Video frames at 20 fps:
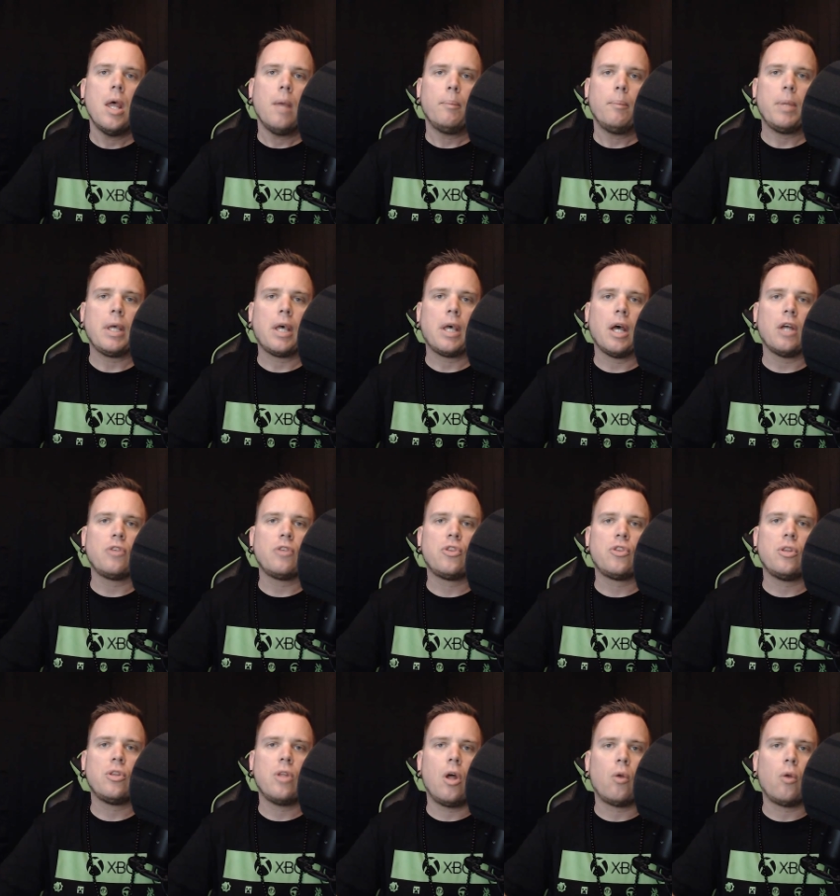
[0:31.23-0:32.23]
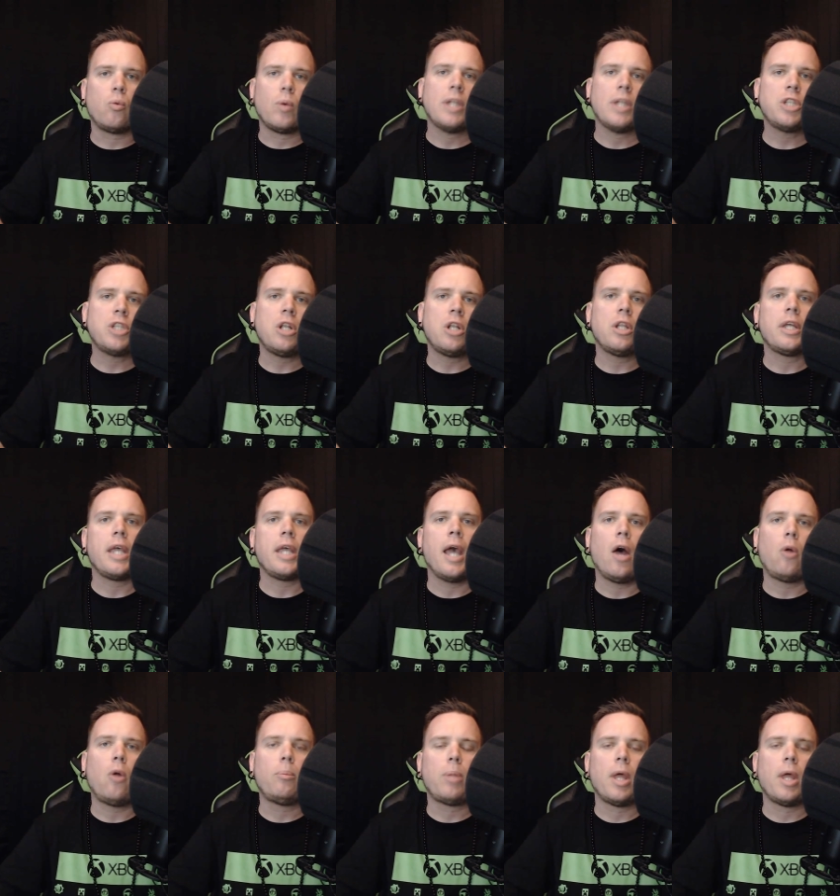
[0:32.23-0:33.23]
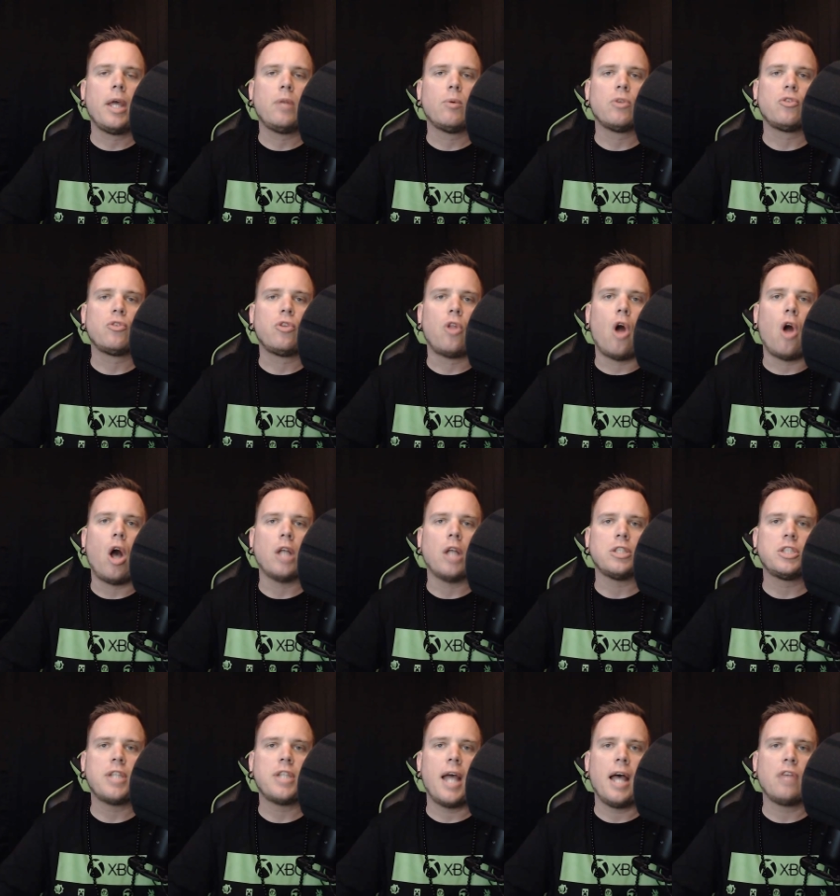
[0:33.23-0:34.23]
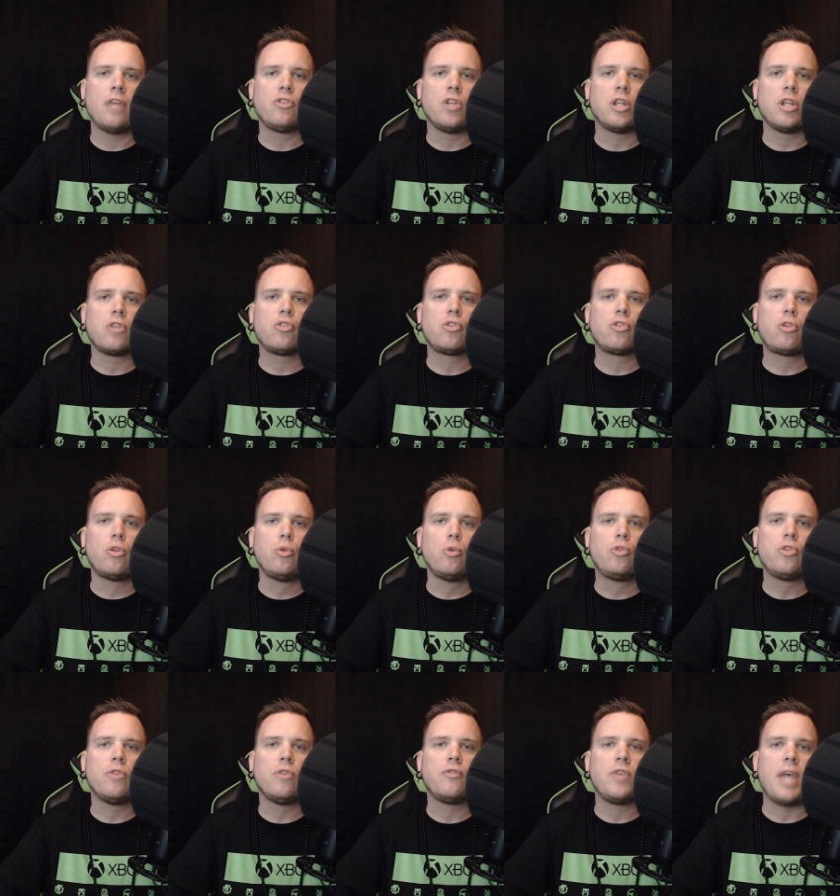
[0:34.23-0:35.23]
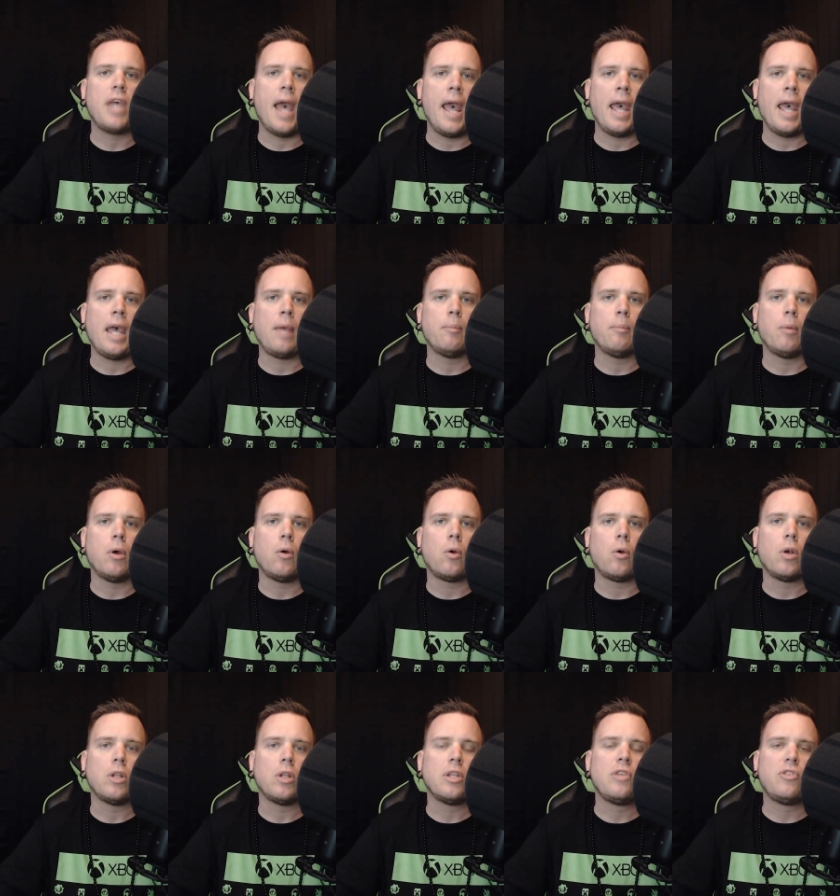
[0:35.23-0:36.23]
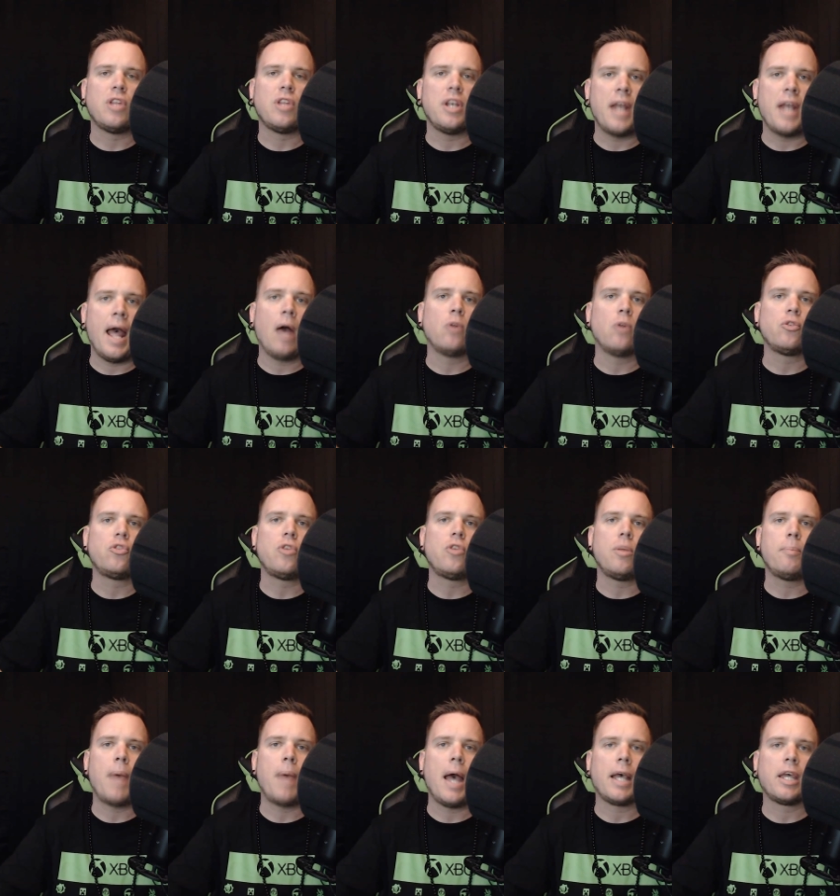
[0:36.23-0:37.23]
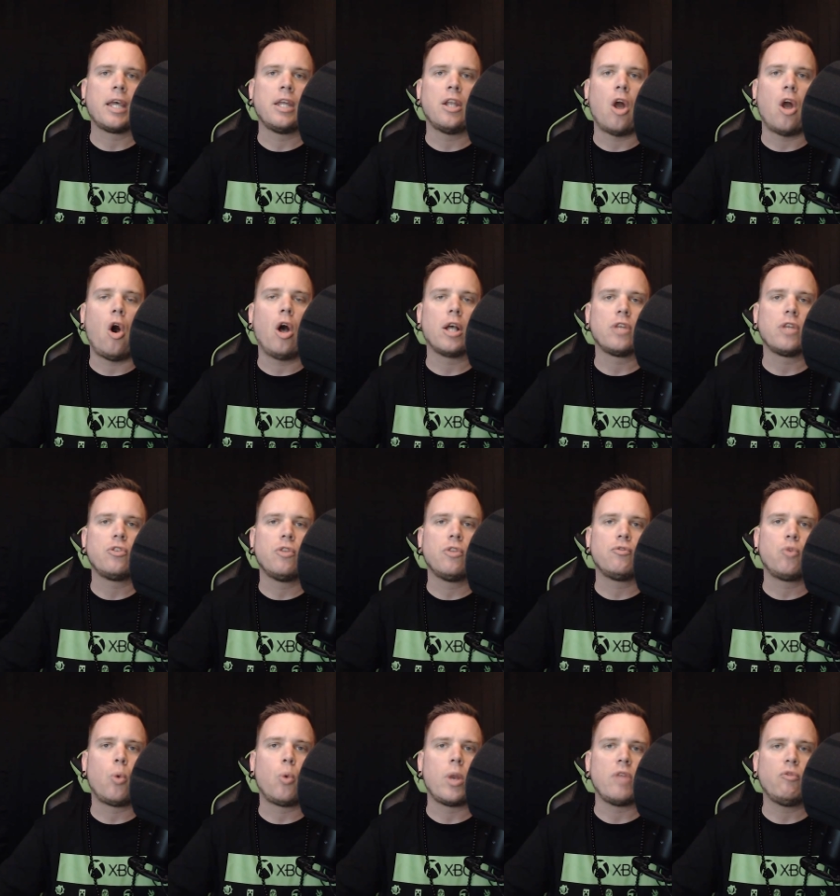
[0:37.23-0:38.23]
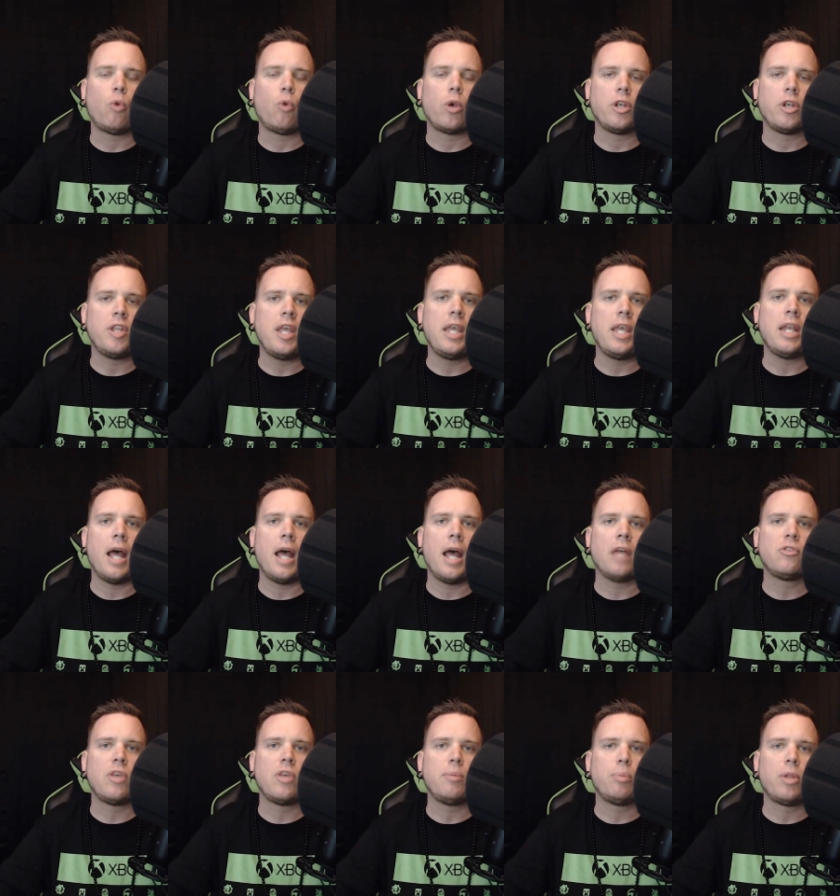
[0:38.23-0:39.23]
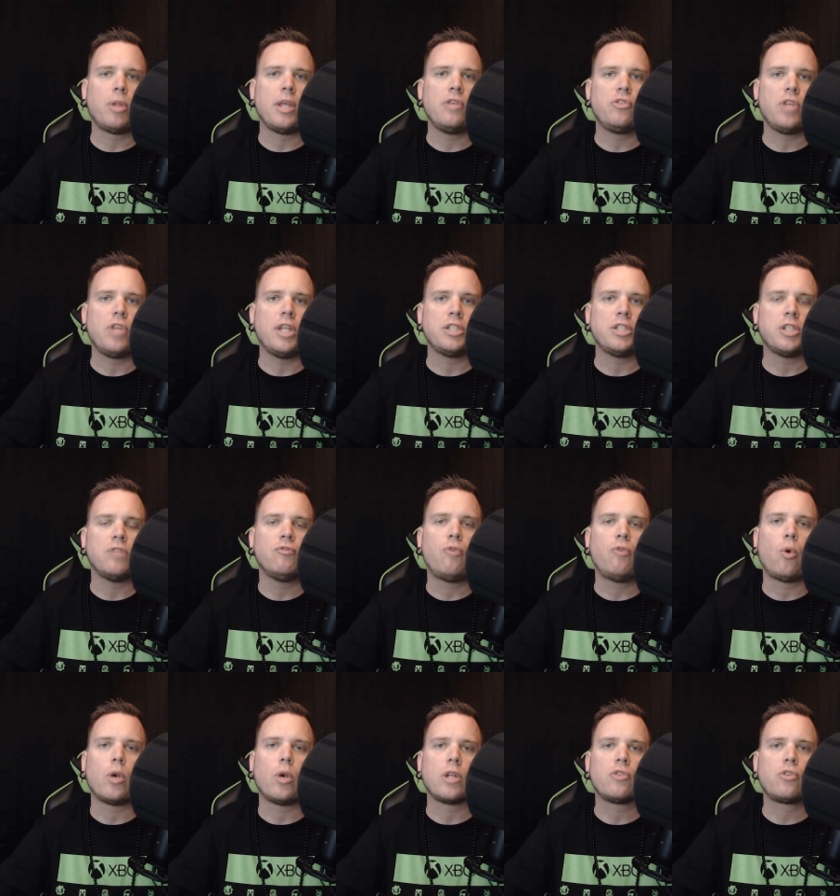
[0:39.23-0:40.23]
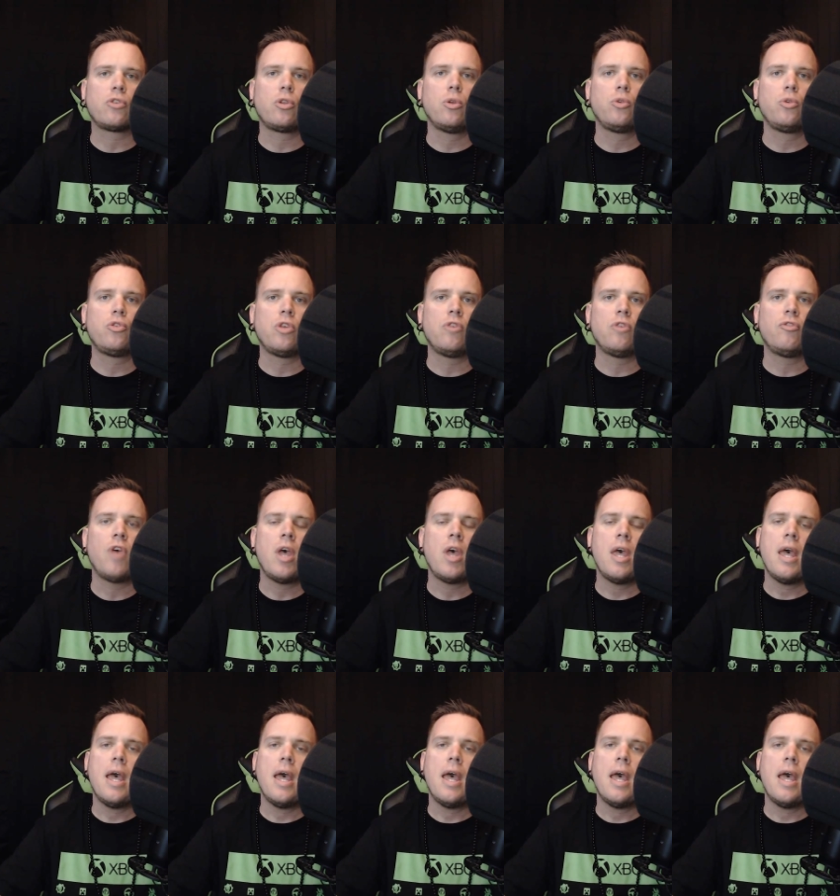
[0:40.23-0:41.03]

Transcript: because originally Hellblade was launched as an exclusive game, or at least announced back in August of 2014 as a PlayStation 4 exclusive.